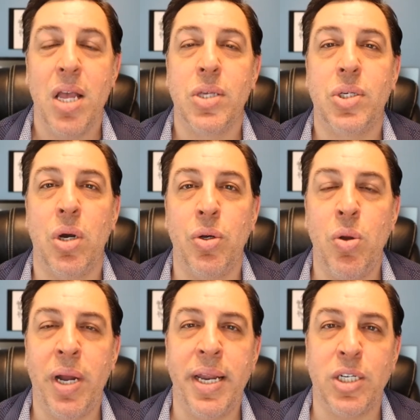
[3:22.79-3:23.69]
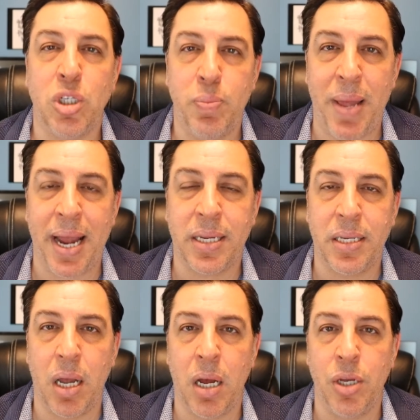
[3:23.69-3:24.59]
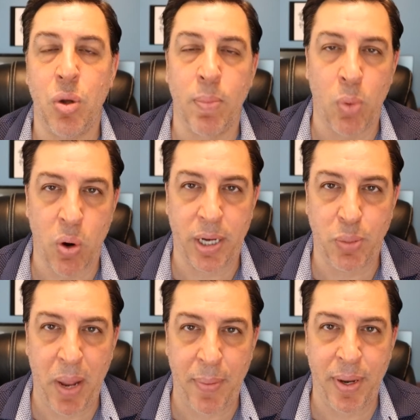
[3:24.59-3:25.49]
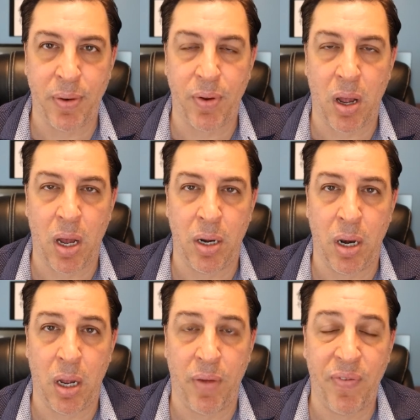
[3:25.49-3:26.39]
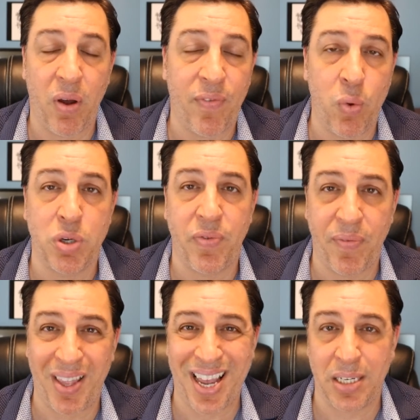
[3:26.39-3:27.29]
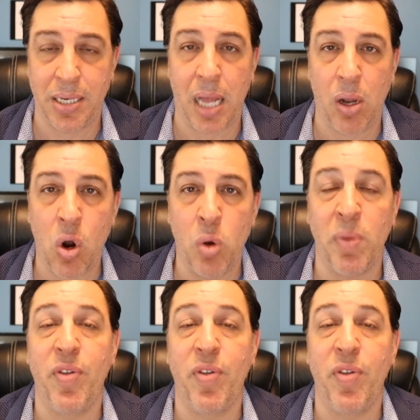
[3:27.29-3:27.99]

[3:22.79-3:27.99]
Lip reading: So you can expect your mortgage payment on a $450,000 home,